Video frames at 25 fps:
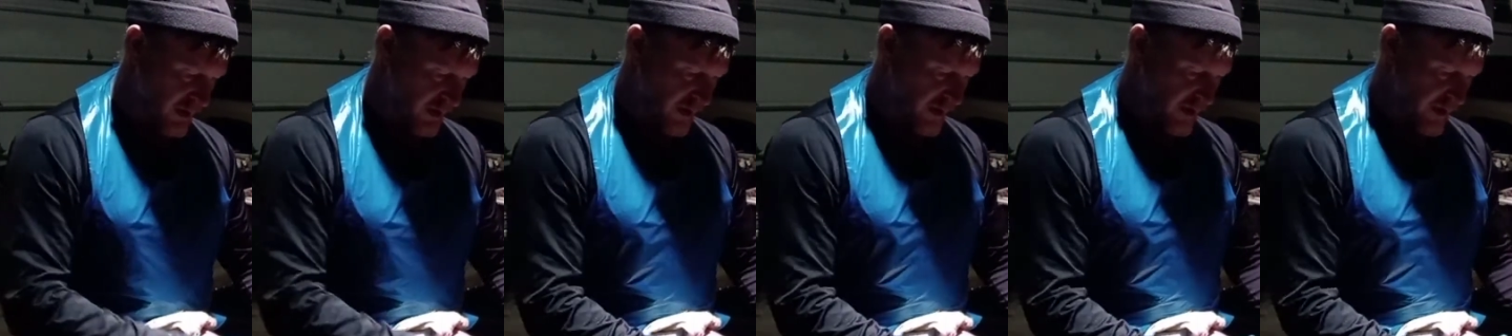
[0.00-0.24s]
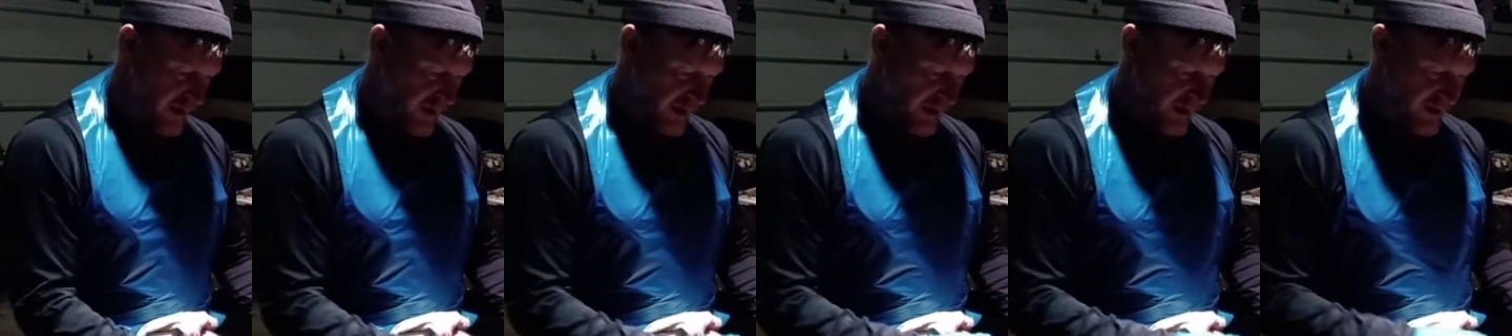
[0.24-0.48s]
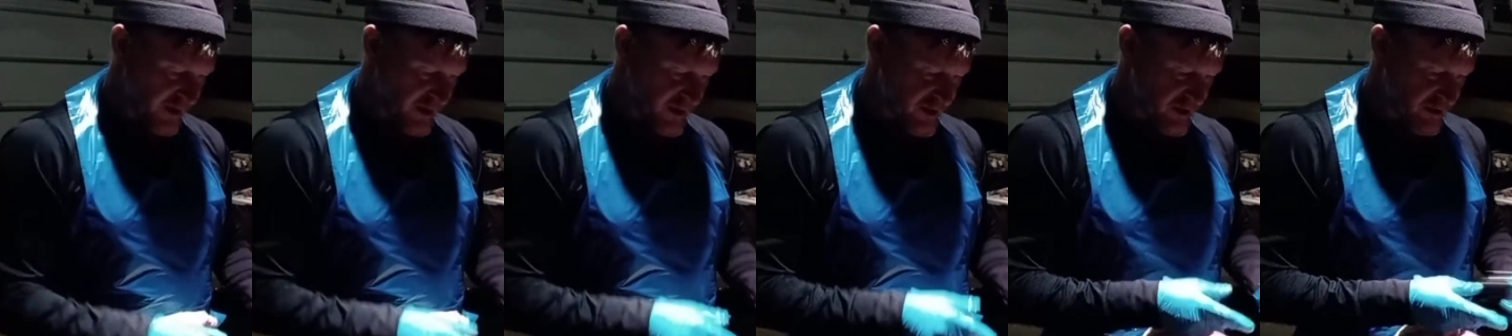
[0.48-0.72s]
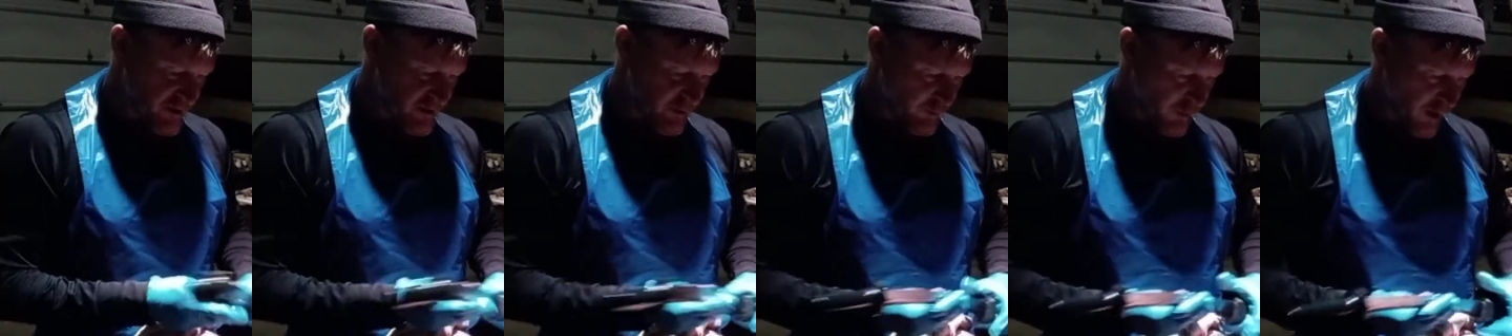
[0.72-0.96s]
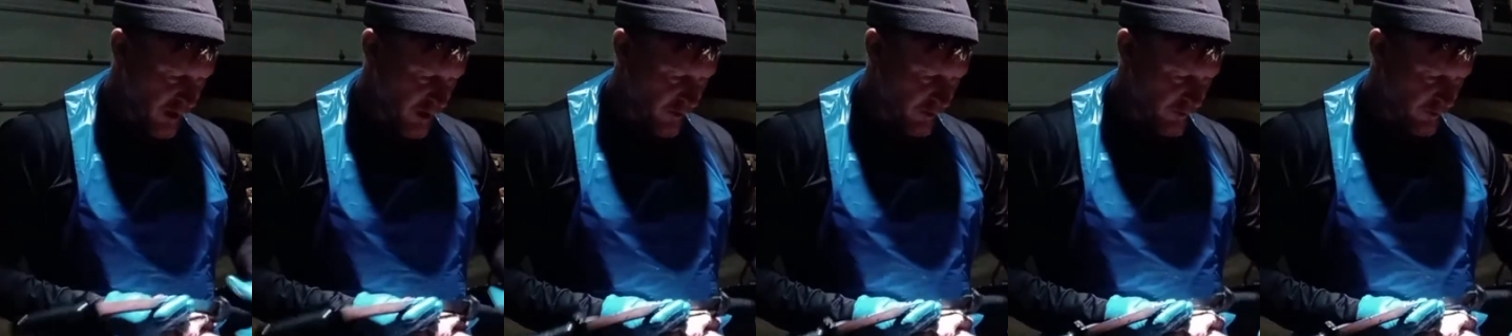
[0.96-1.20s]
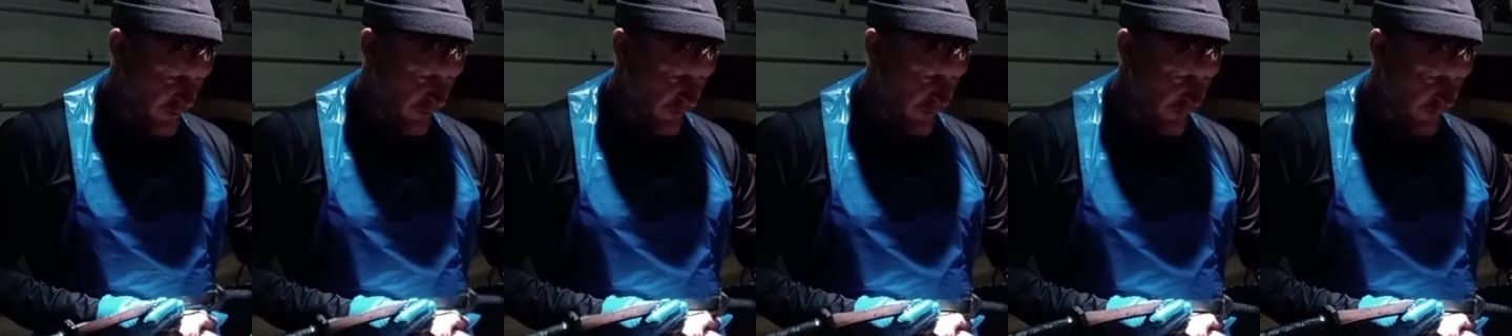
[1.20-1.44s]
And this is about
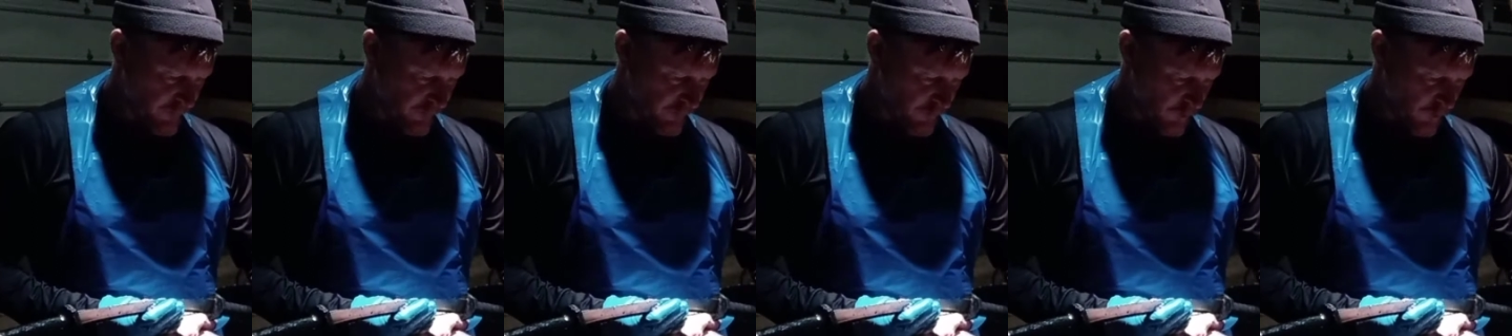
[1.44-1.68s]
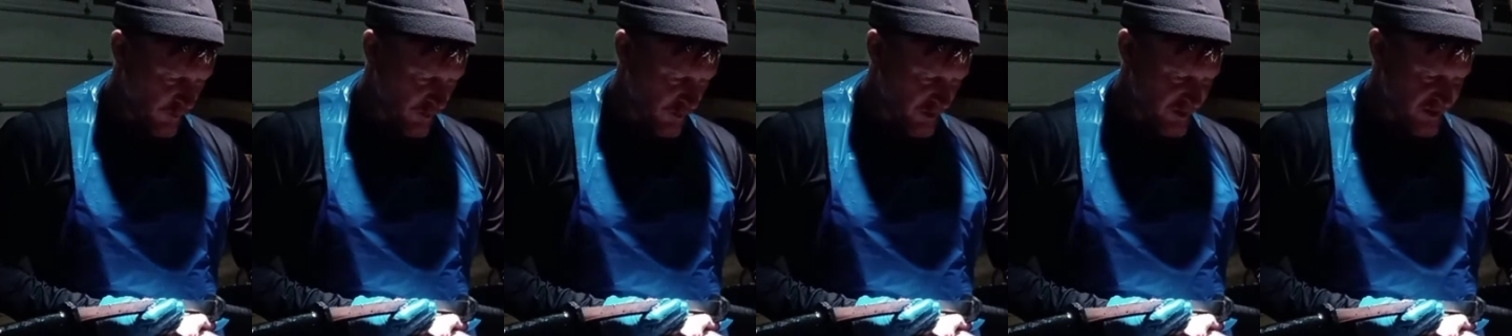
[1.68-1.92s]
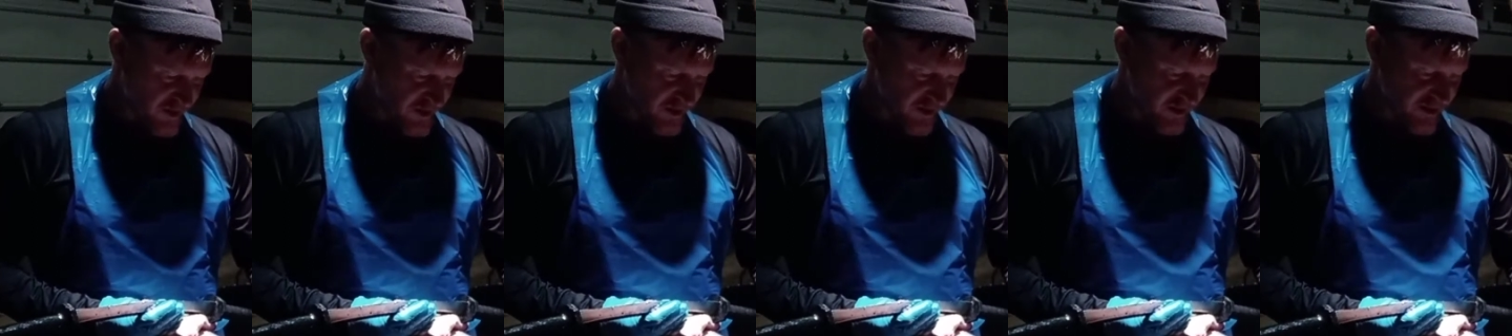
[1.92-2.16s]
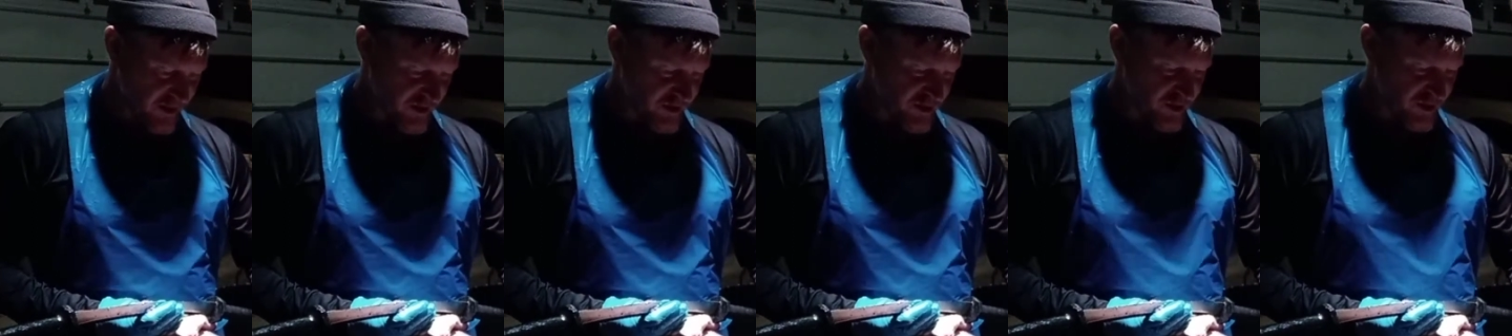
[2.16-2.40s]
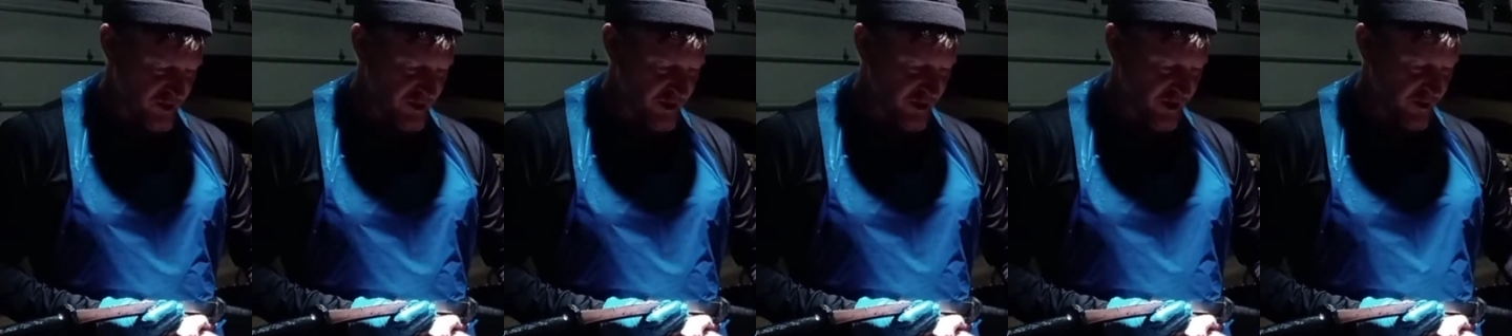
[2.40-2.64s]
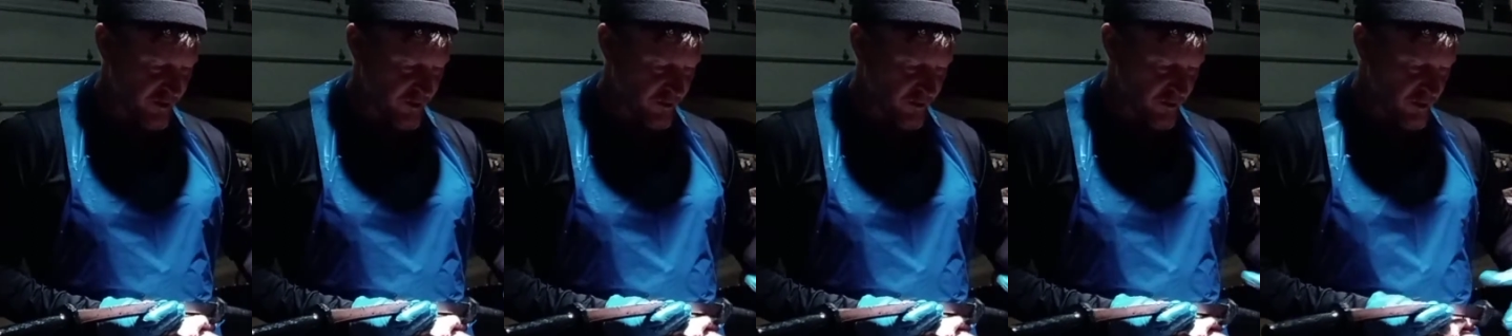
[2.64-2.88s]
4 to 6 inches here,